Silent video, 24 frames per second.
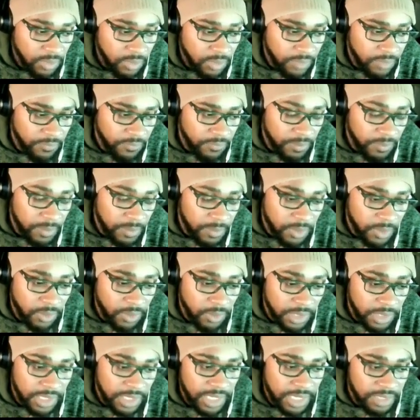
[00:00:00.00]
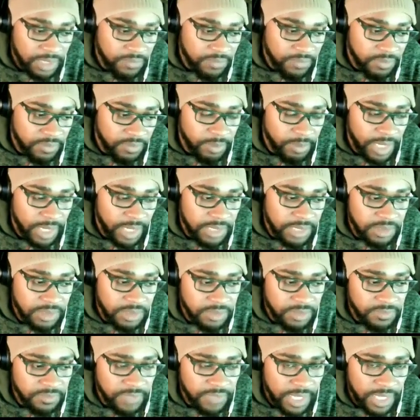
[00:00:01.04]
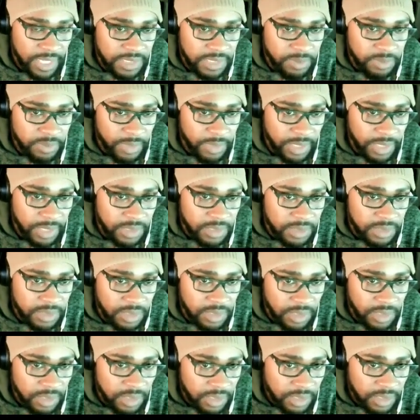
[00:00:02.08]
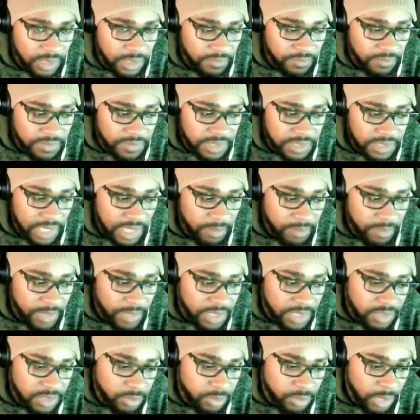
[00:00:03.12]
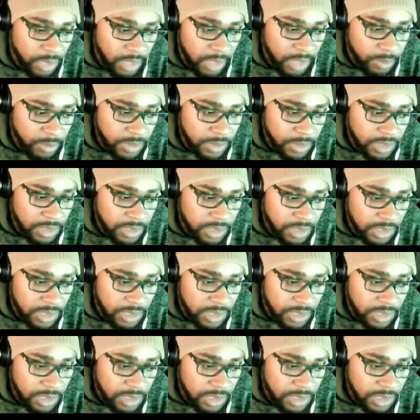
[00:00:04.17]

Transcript: on the negative and positive aspect if it's not managed properly.